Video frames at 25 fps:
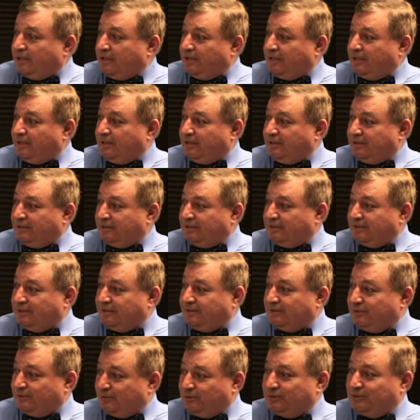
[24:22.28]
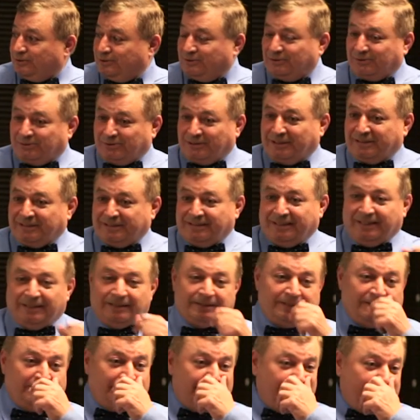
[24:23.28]
and on like
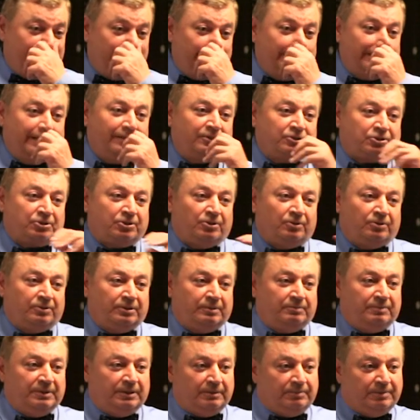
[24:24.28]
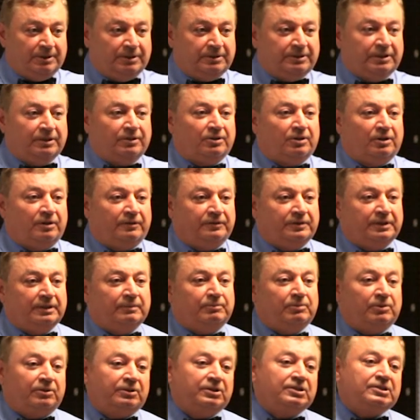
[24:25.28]
that. And then they show the big building of
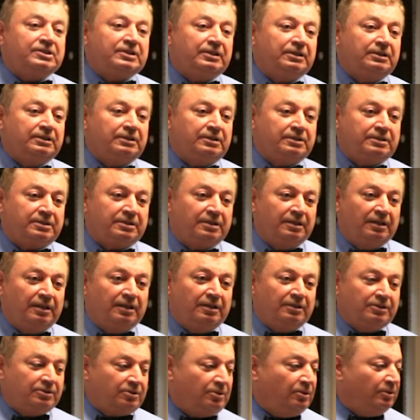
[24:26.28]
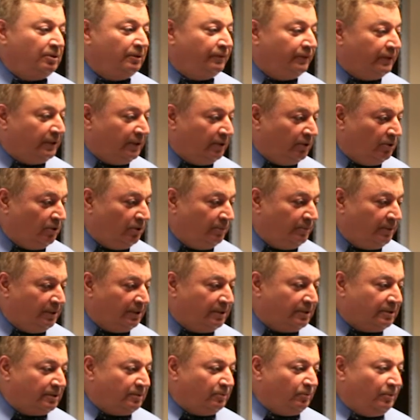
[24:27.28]
the Bernie Sanders School of
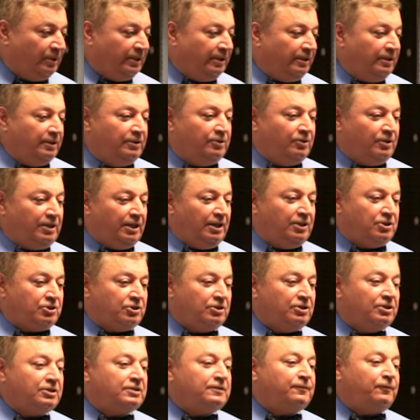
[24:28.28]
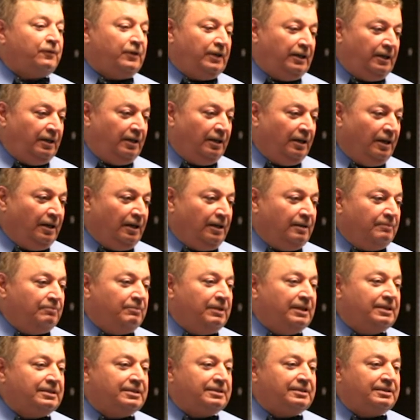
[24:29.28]
Economics, where education is free,
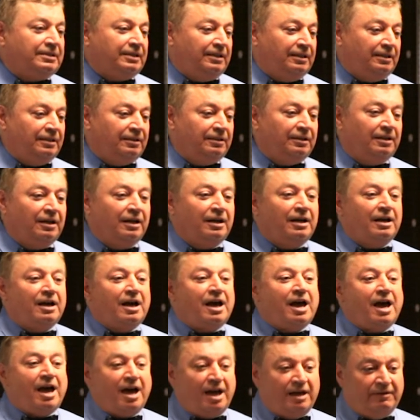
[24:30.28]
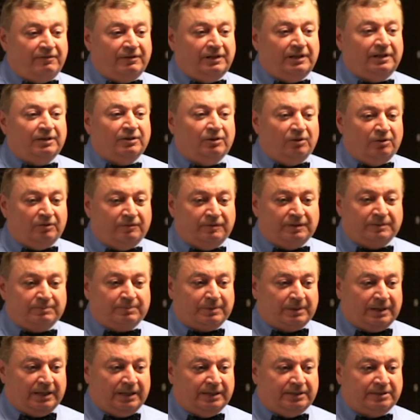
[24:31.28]
but still heavily
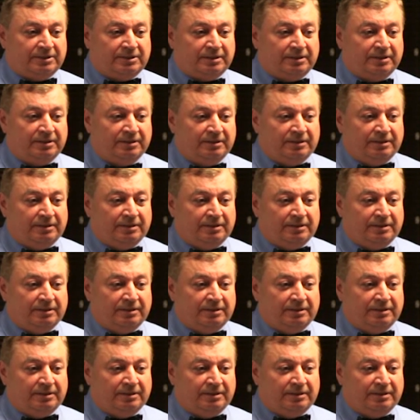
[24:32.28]
overpriced.